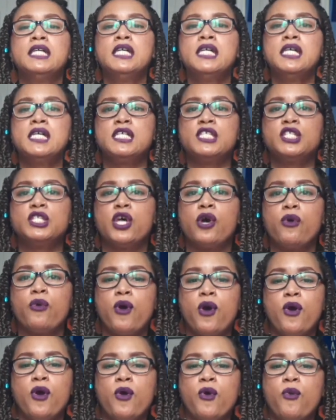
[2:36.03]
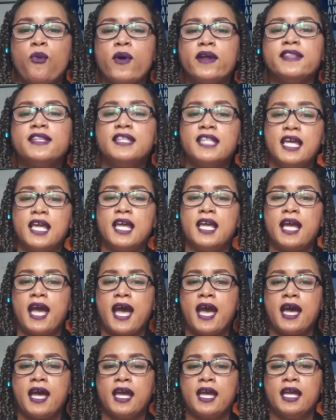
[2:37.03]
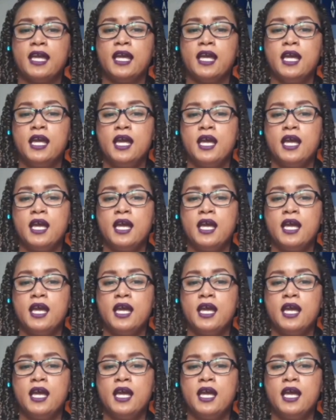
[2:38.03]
So one thing I